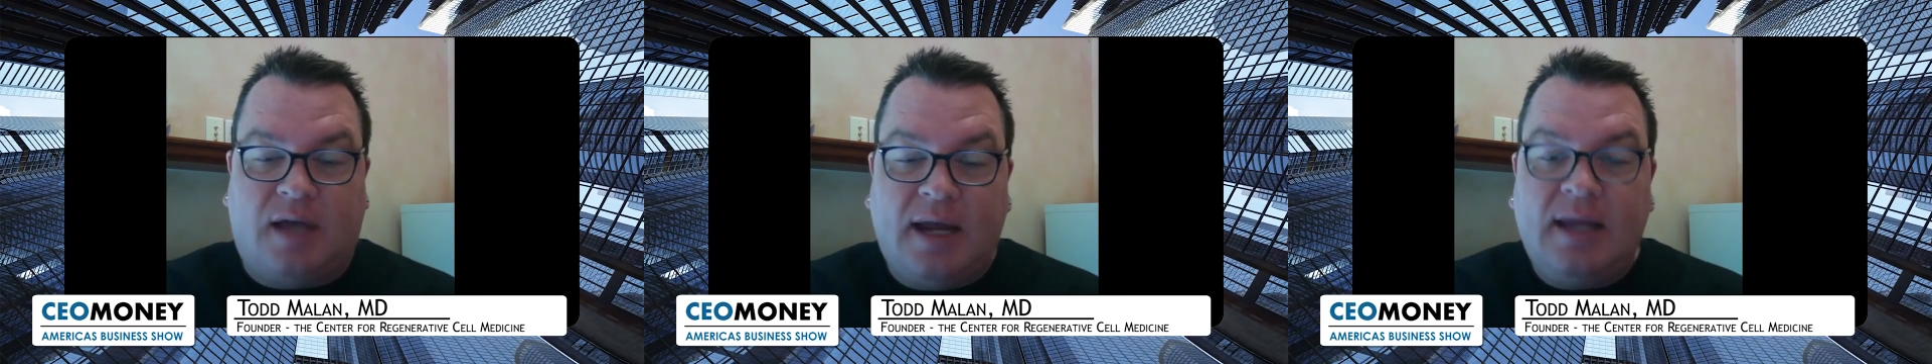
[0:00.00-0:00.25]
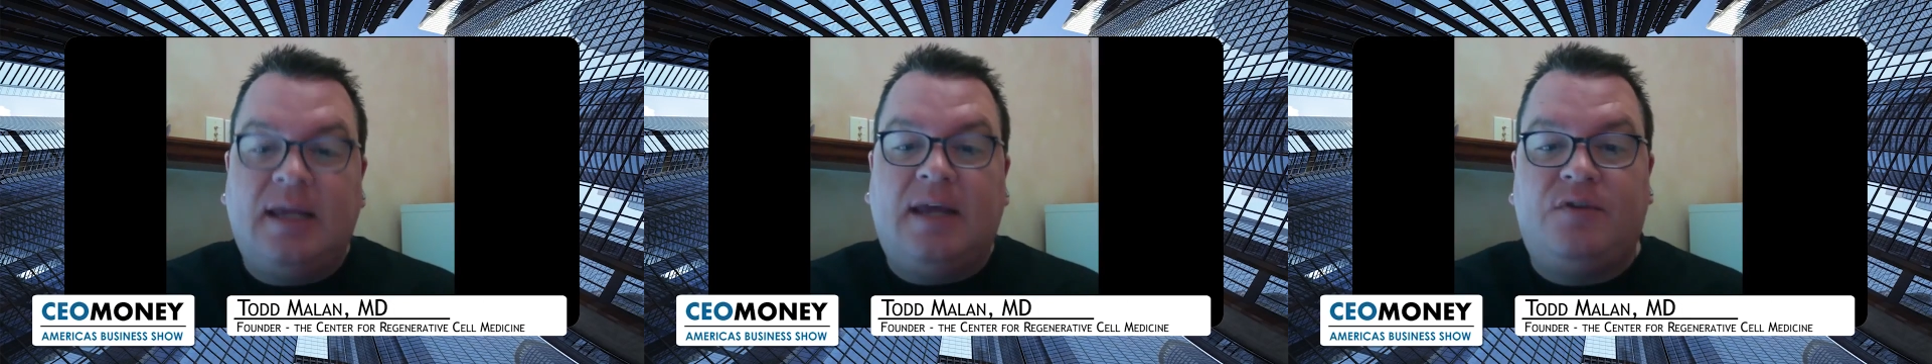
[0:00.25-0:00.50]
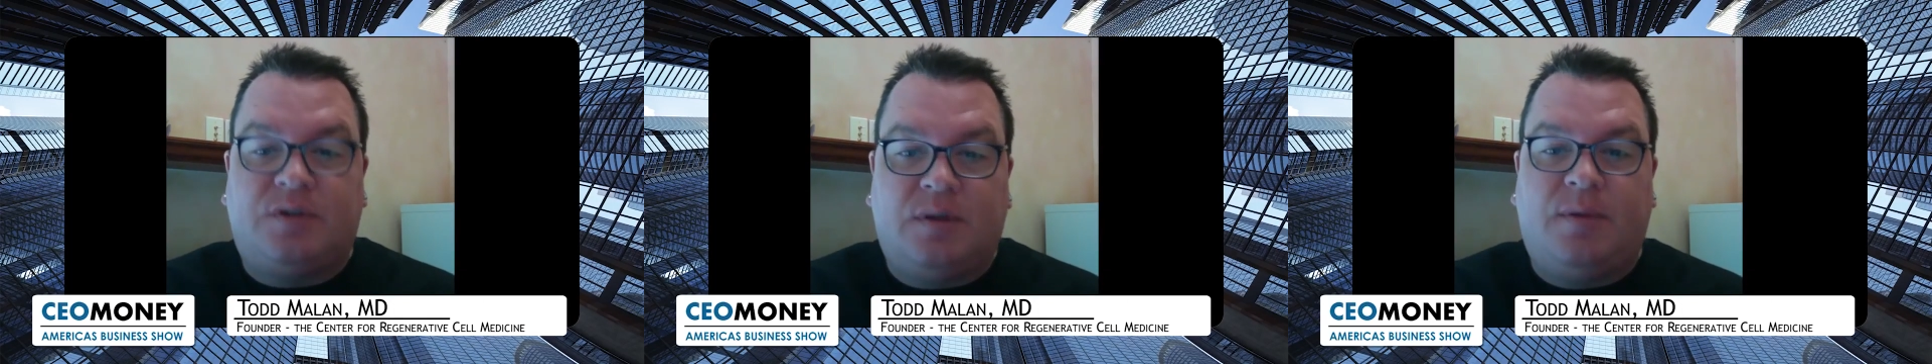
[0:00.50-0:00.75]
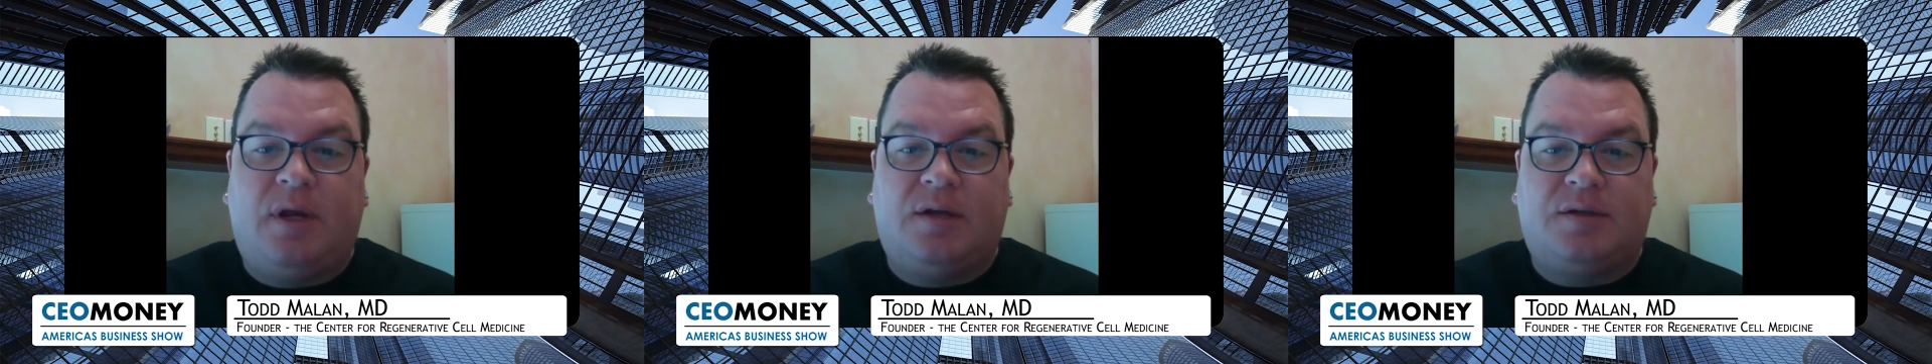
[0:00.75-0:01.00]
I can give you
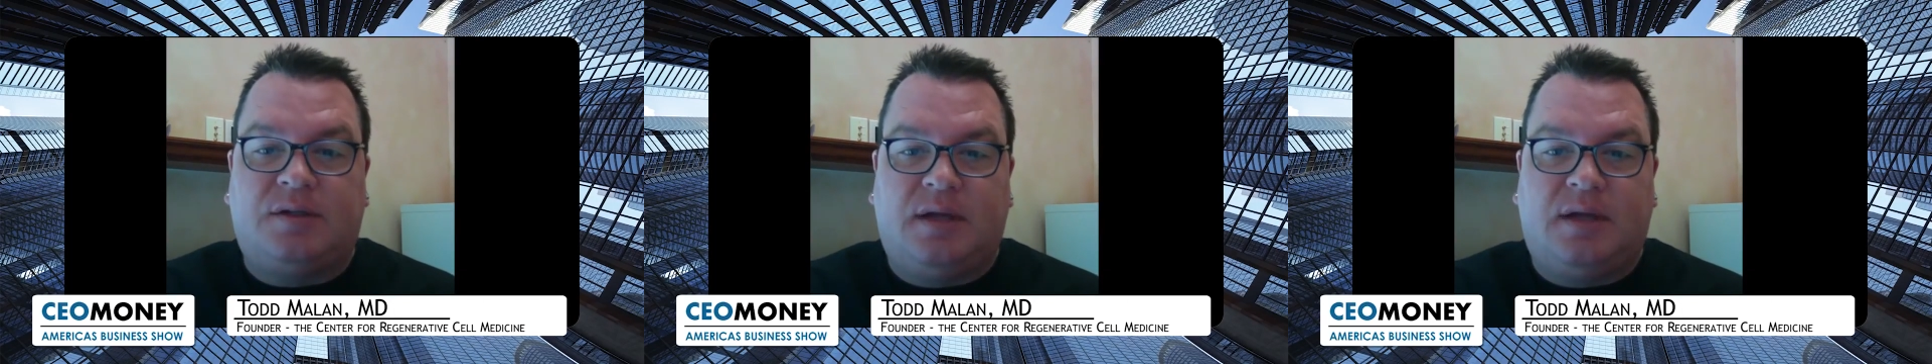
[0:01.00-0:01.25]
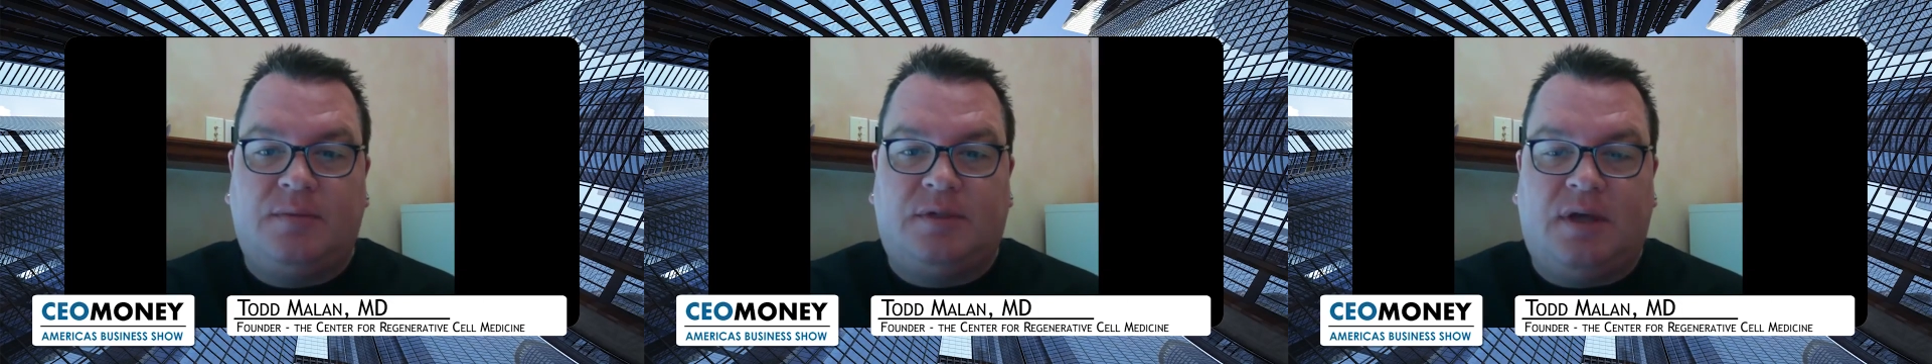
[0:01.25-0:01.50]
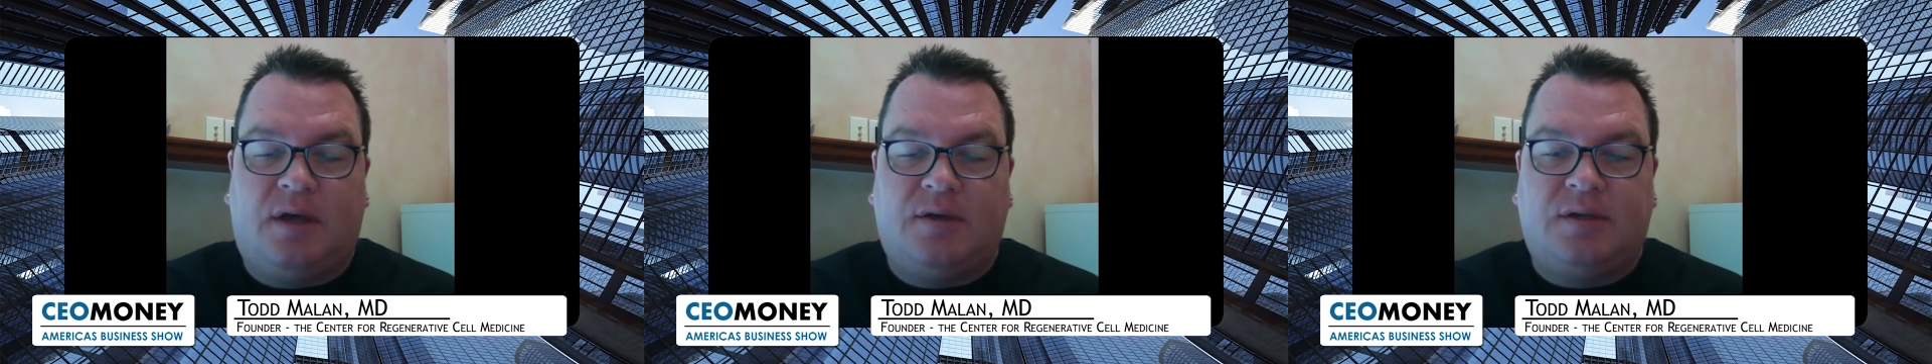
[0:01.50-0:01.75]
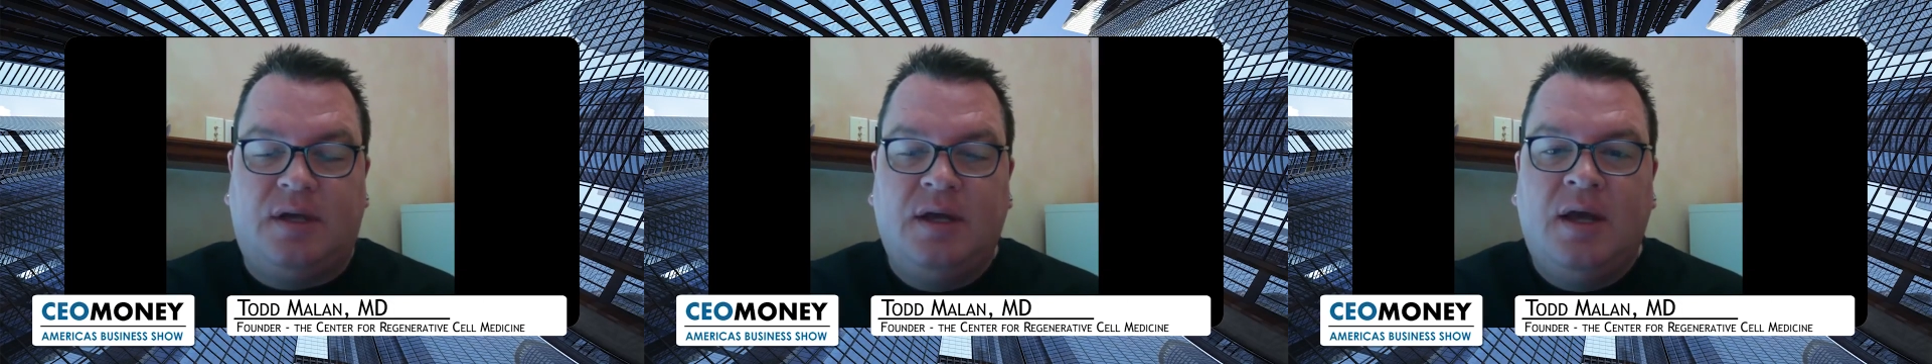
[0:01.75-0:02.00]
somebody else's stem cells,
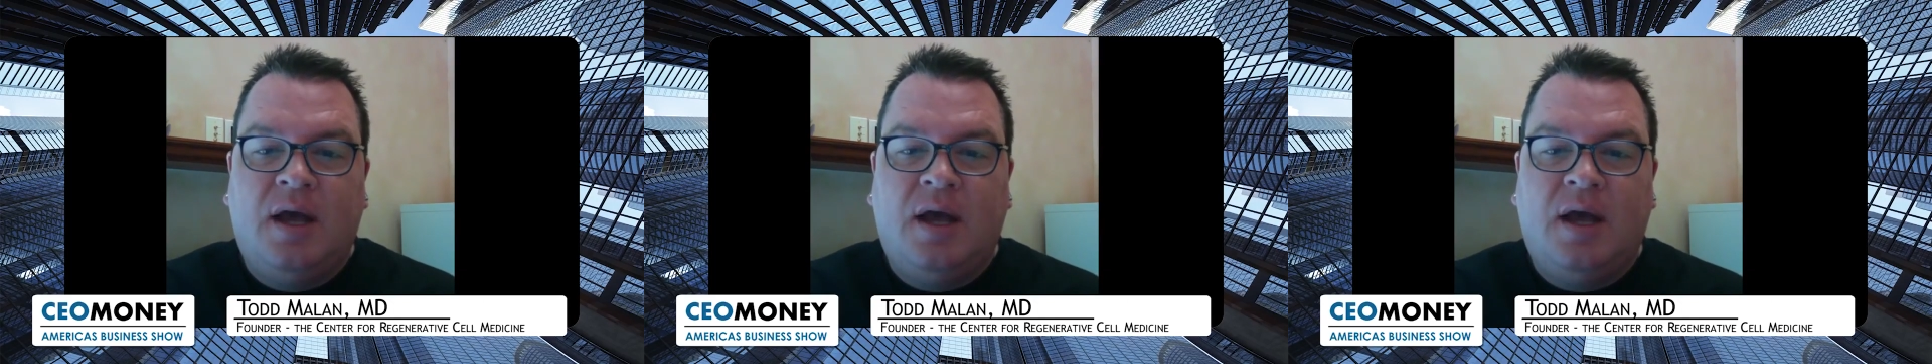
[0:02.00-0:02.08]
